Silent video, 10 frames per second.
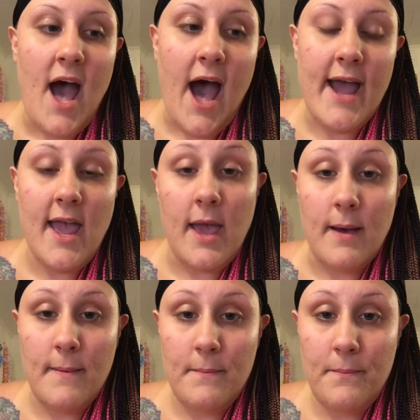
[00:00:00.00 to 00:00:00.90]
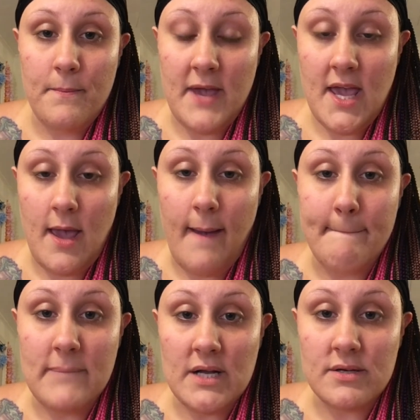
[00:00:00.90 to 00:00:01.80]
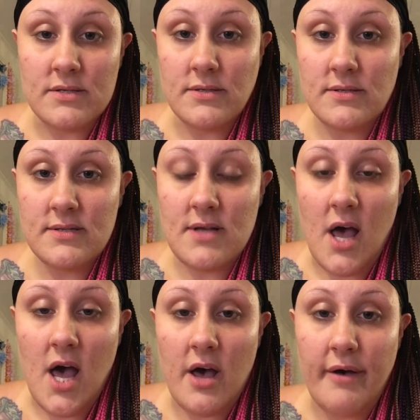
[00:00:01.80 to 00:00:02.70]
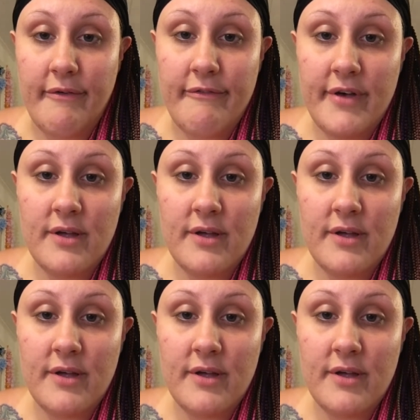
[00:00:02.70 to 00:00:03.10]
I am making bundles of